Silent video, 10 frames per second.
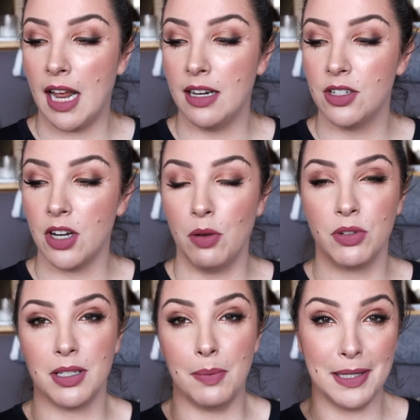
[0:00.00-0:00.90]
and I
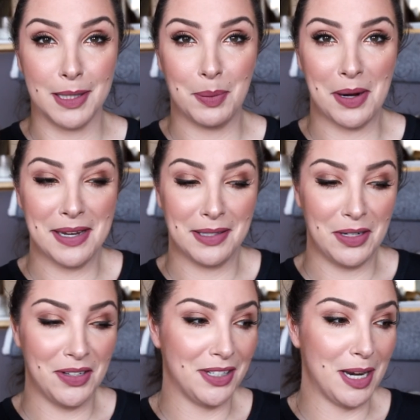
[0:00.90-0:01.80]
was a bit surprised that I
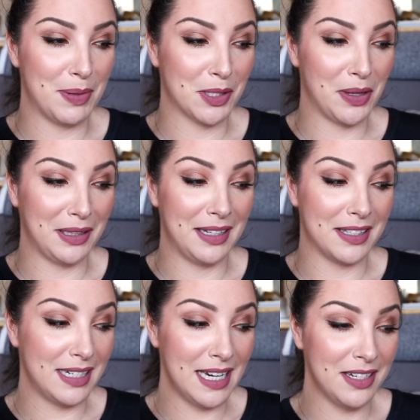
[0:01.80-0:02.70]
used it up as quickly
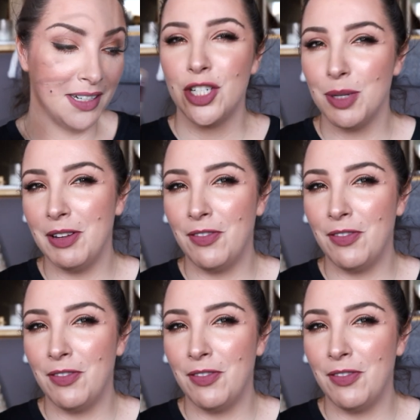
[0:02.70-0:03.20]
as I did. To be